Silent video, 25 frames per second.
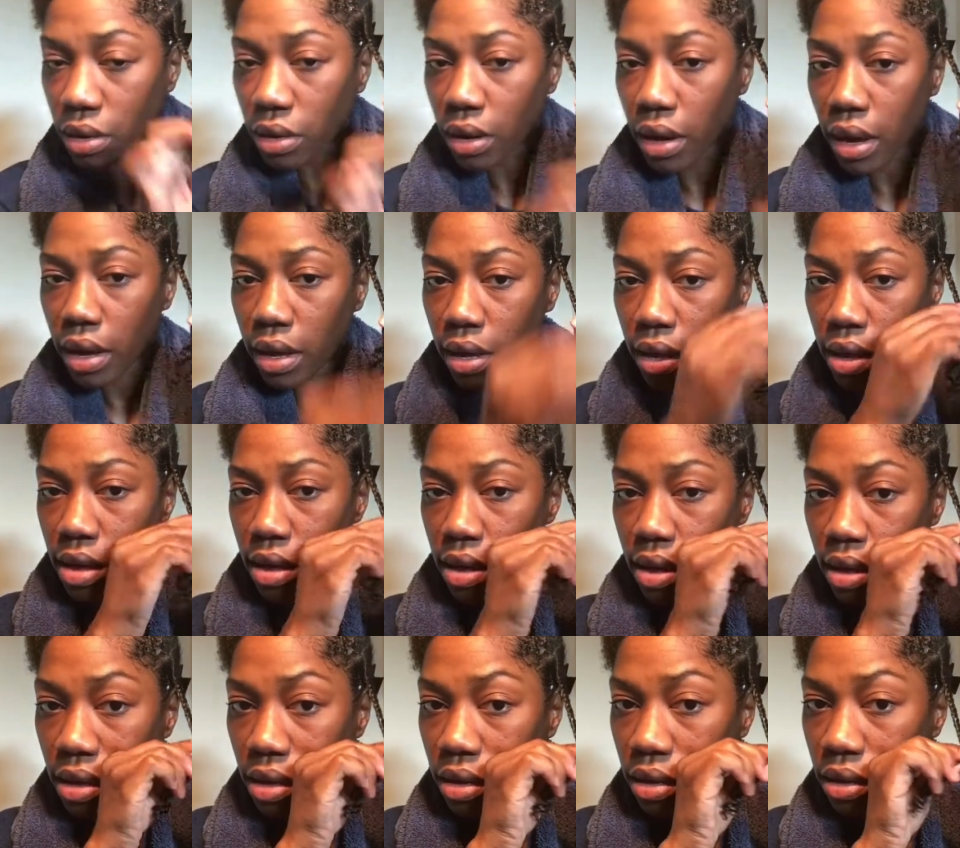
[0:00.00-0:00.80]
Okay,
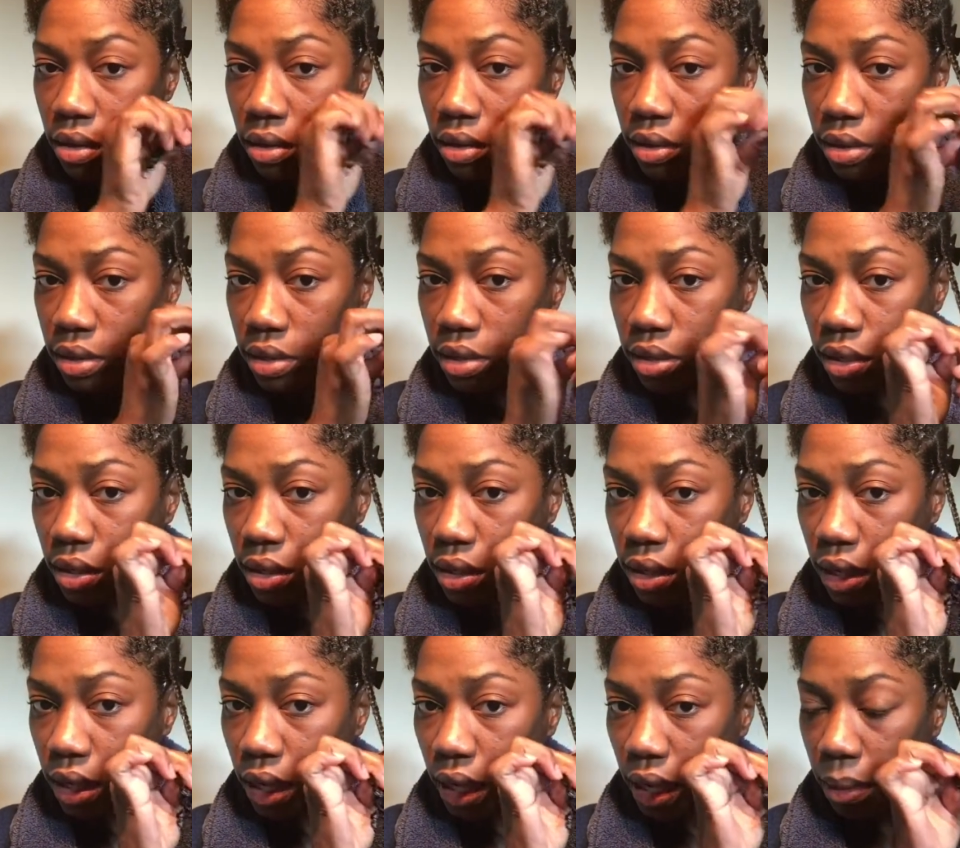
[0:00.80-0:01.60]
so we're
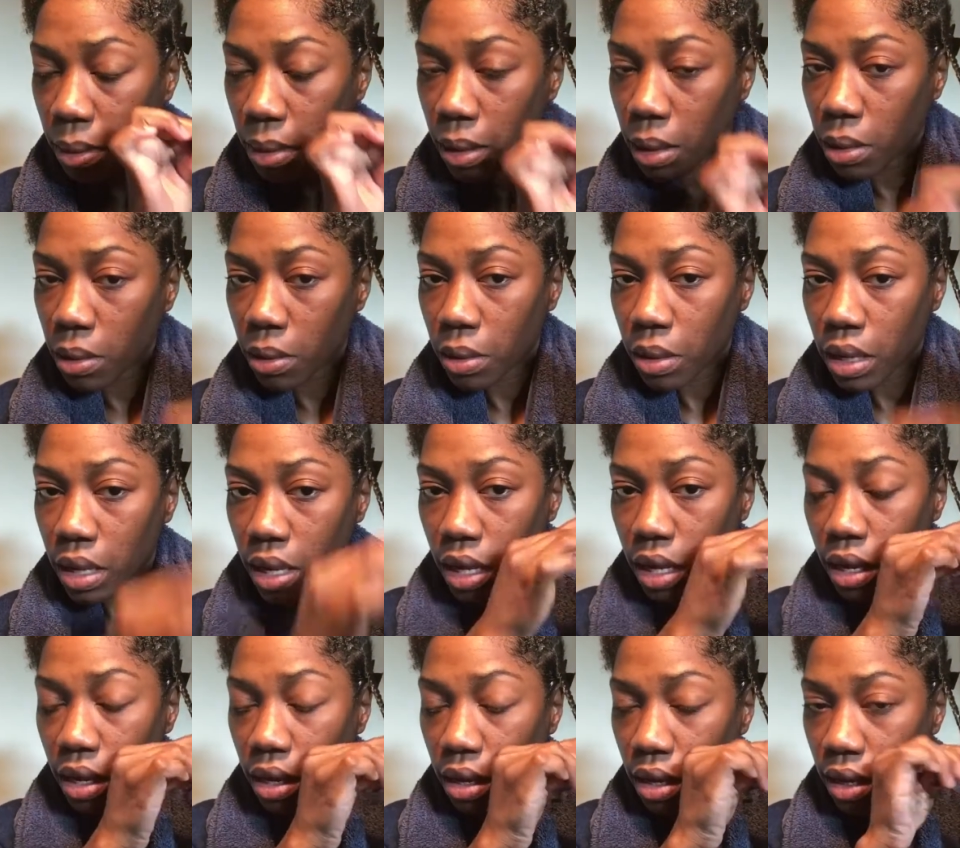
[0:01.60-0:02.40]
gonna keep
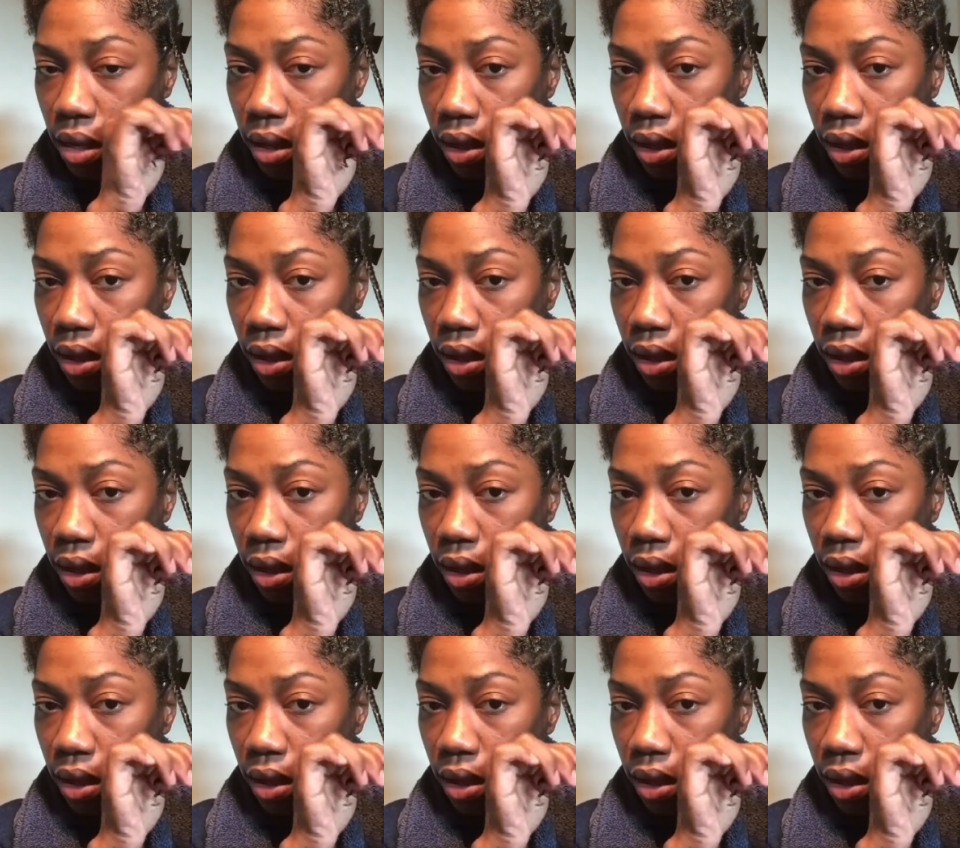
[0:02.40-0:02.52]
going